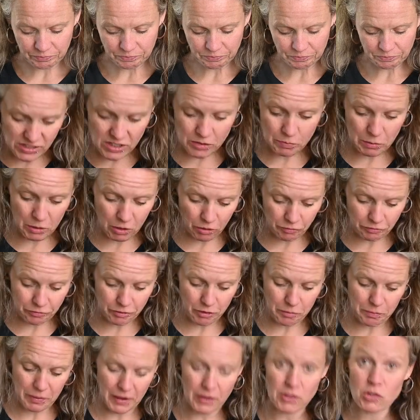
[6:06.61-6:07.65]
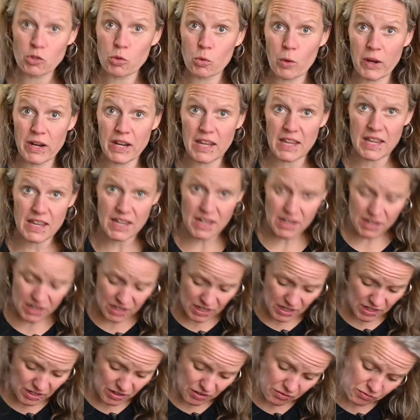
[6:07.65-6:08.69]
This has been on for about
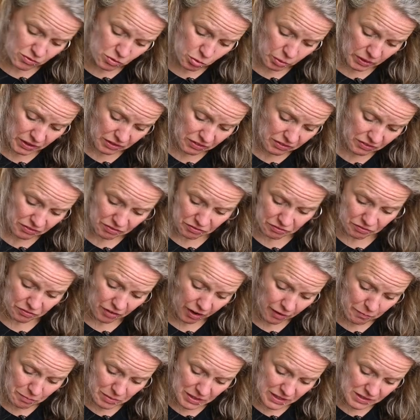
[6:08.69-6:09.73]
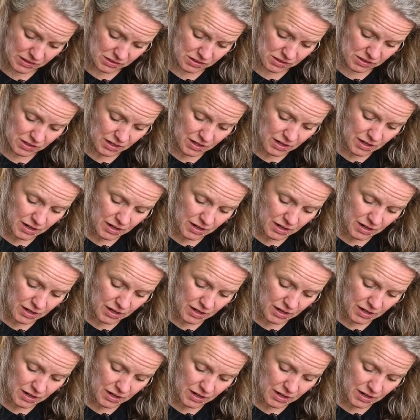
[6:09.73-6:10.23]
20-25 minutes.